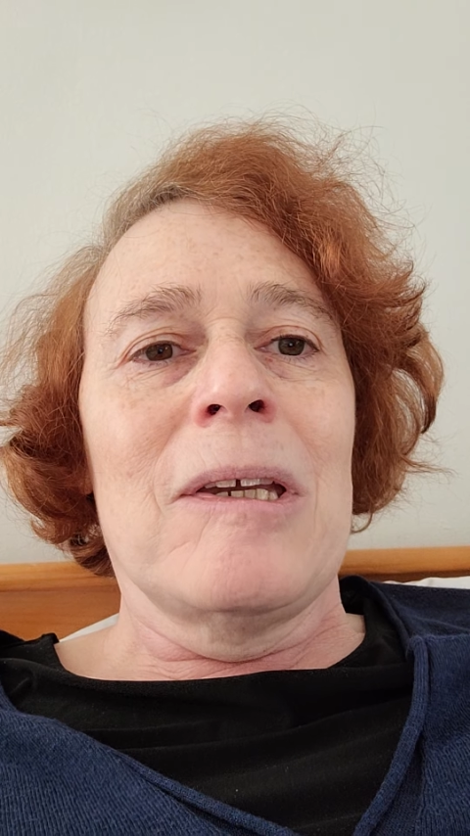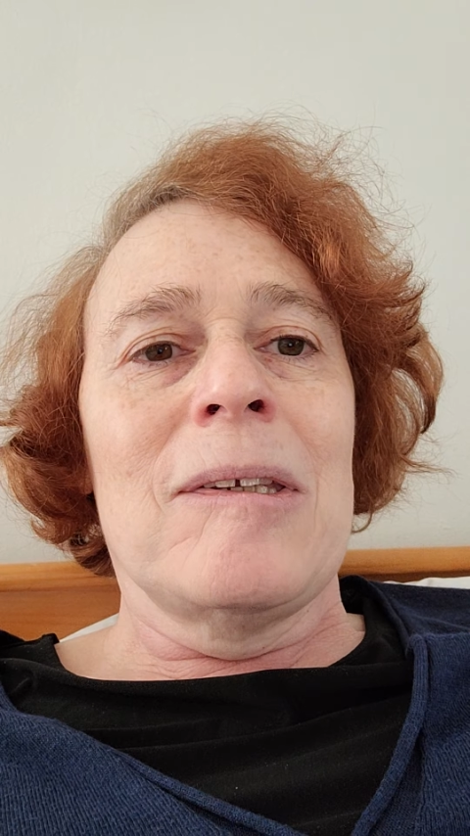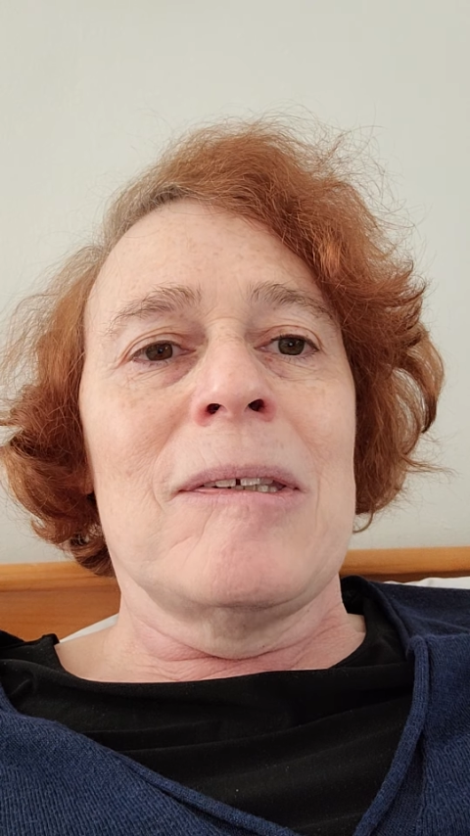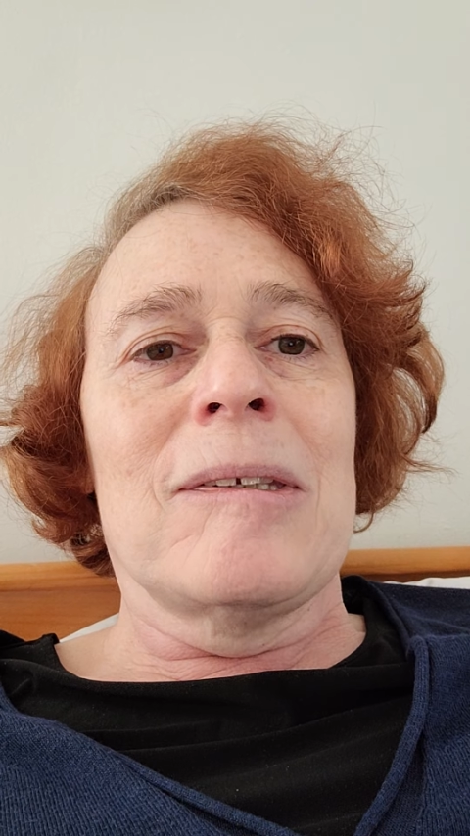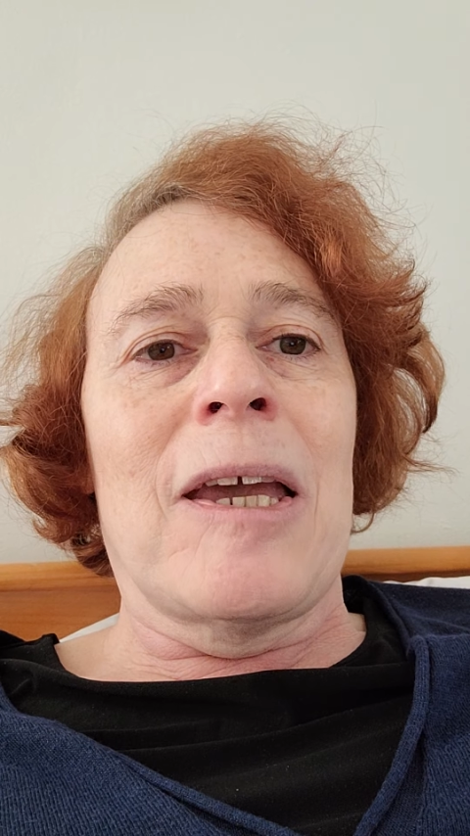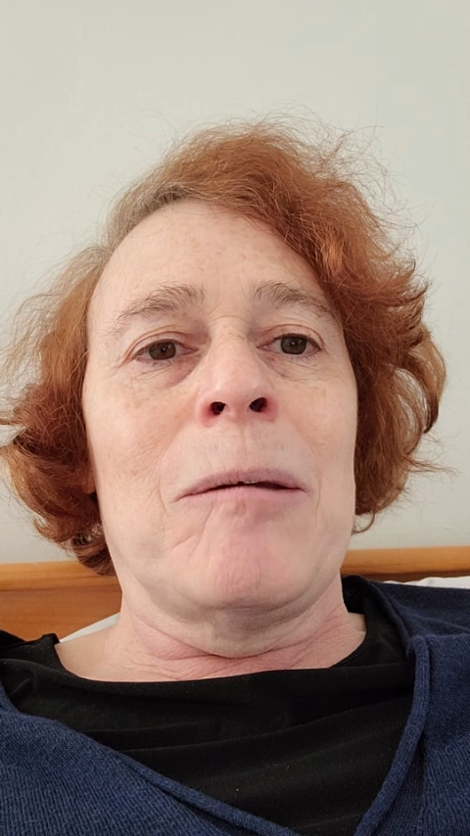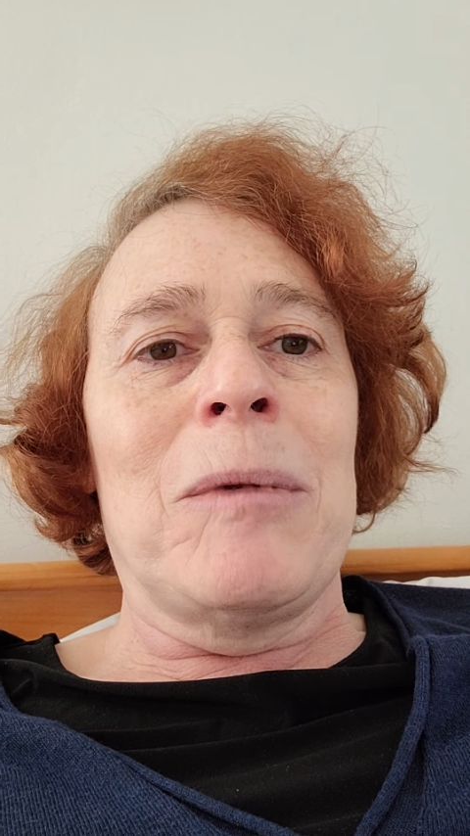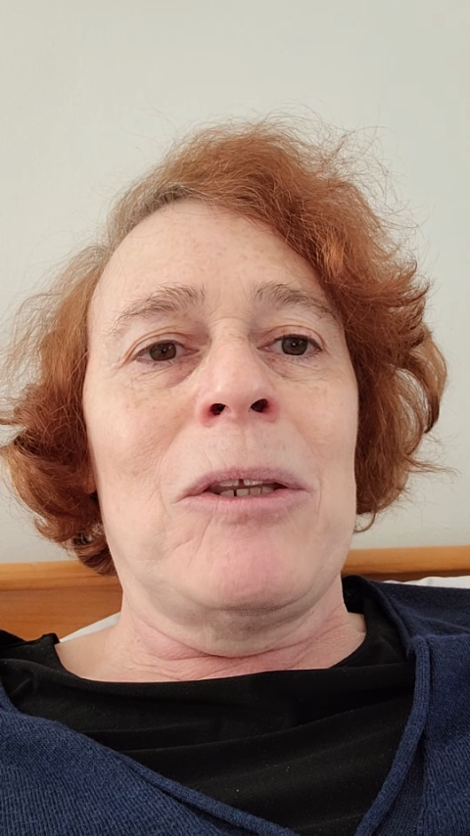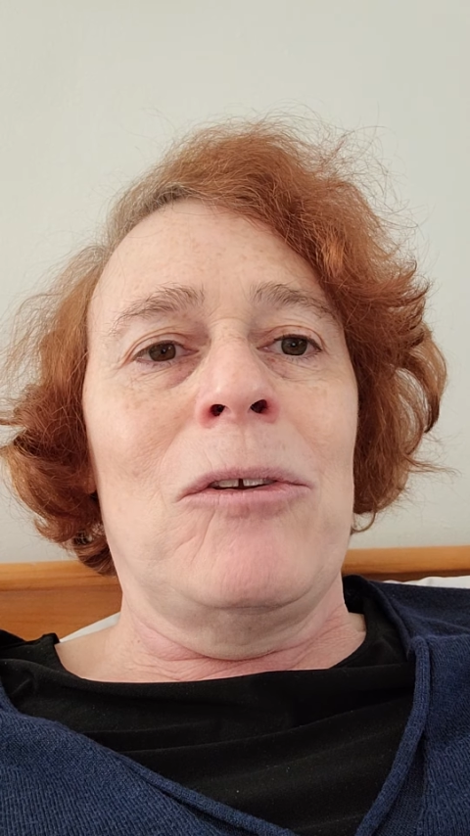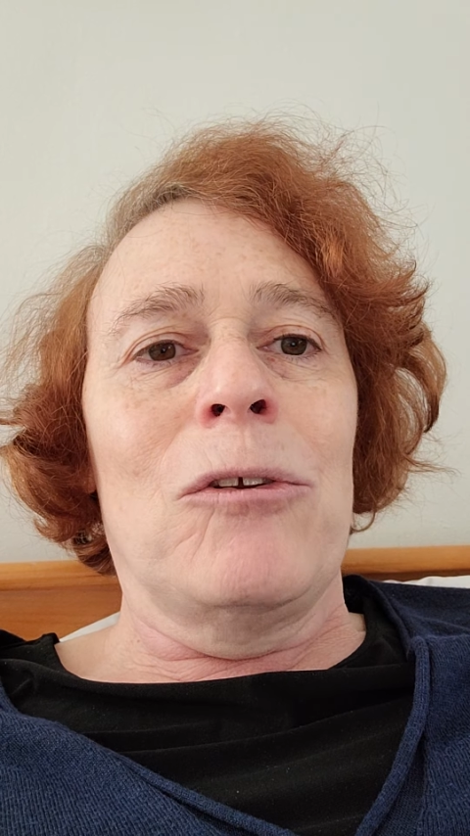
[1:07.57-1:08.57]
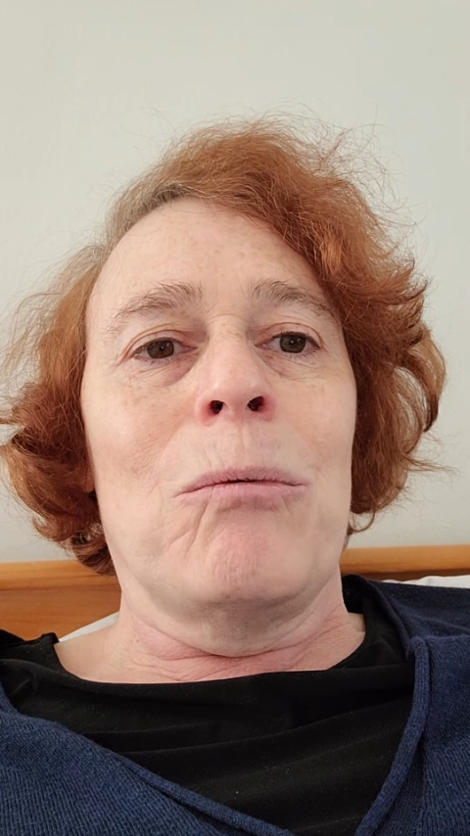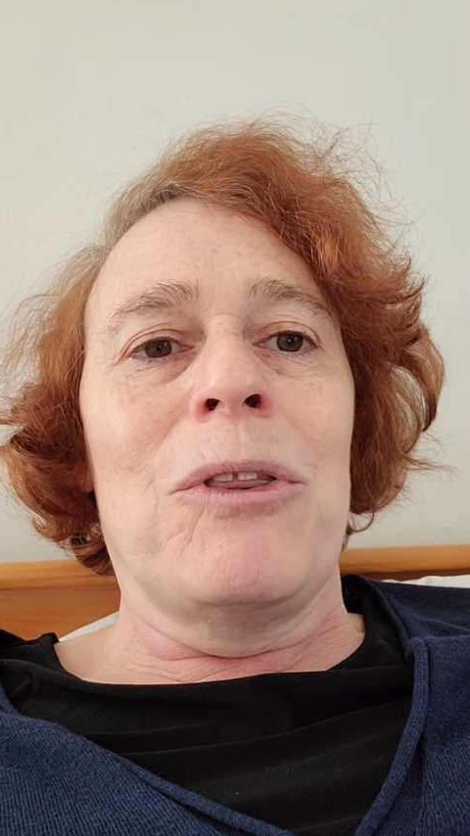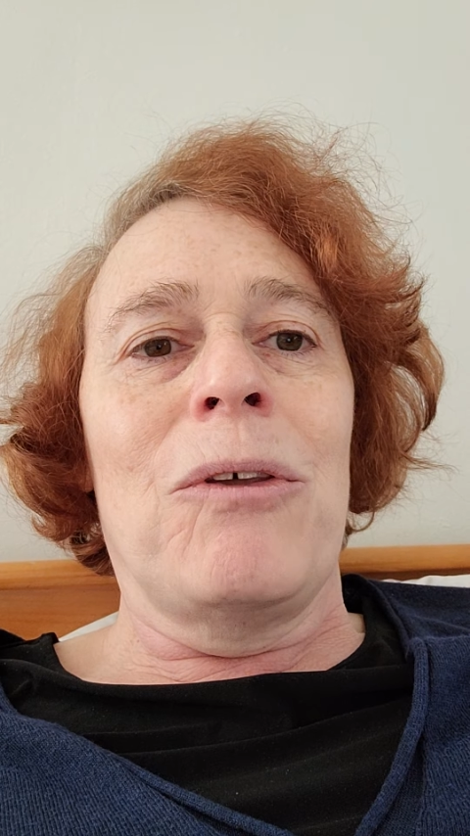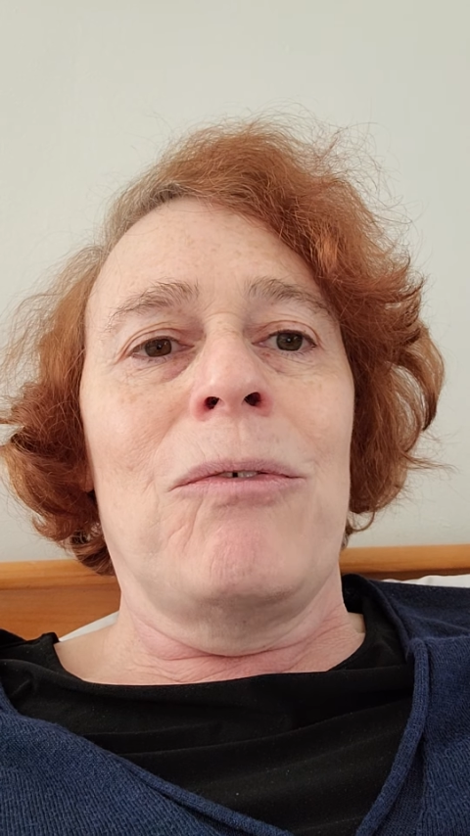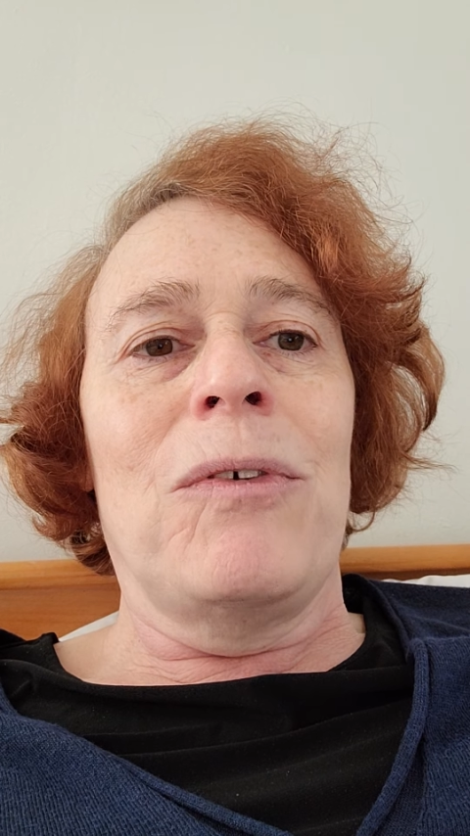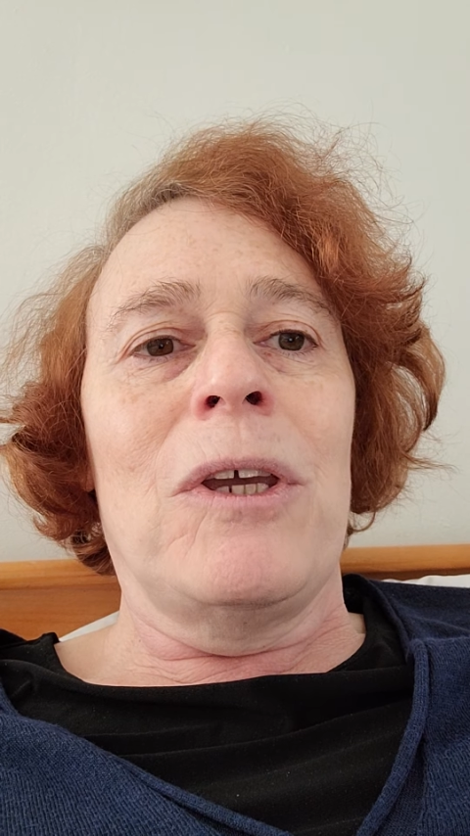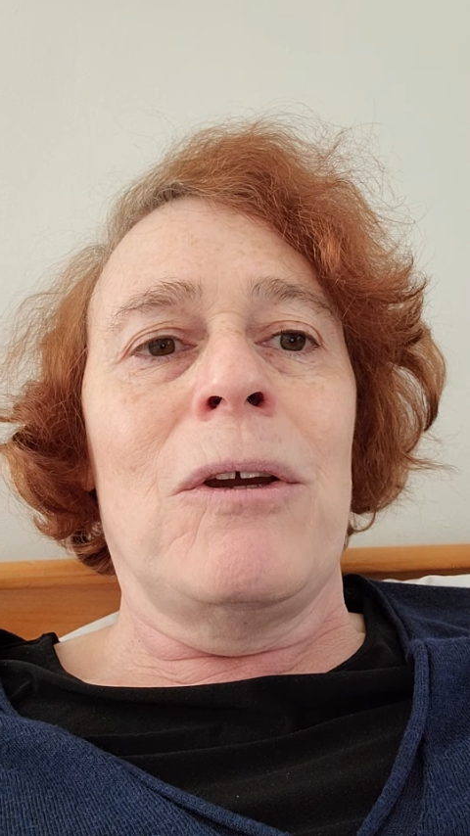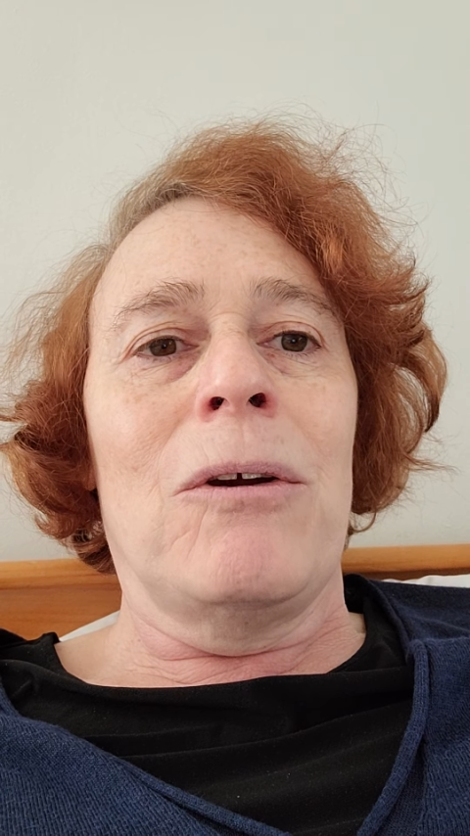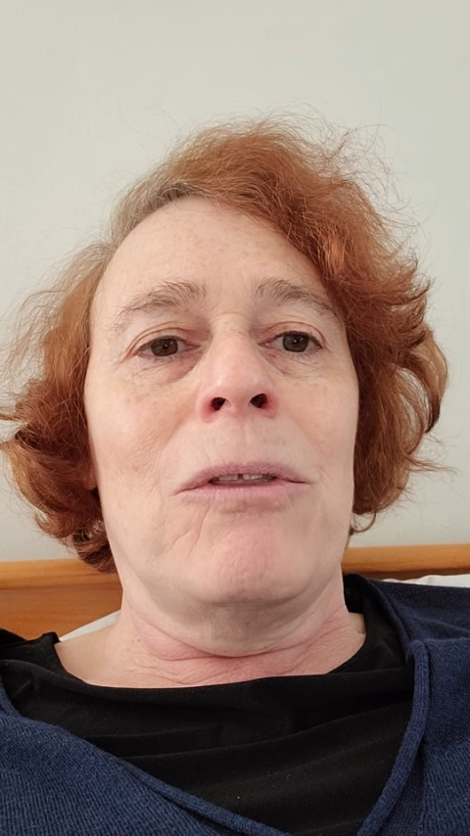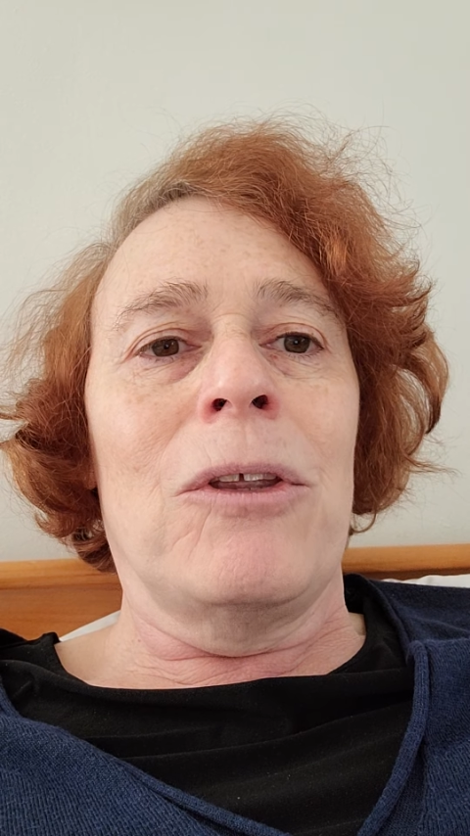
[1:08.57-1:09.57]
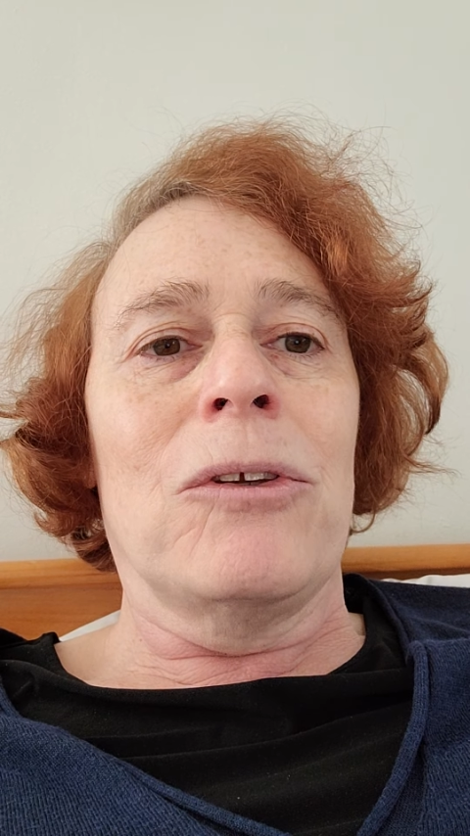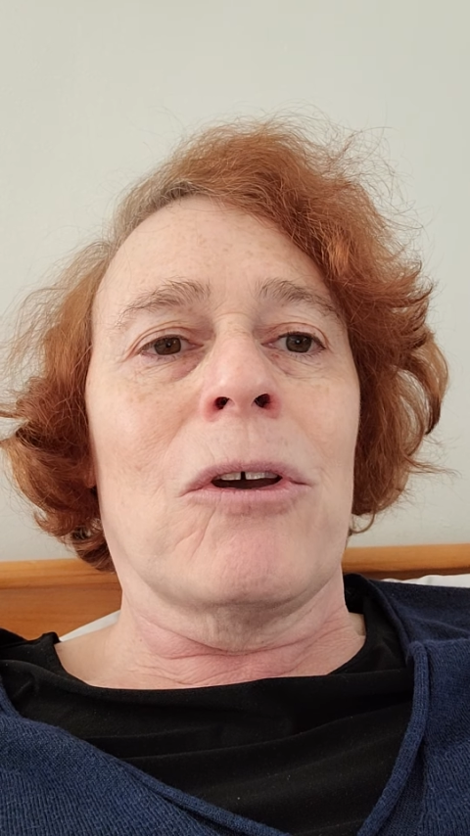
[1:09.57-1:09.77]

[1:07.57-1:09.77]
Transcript: stamens with the fear that's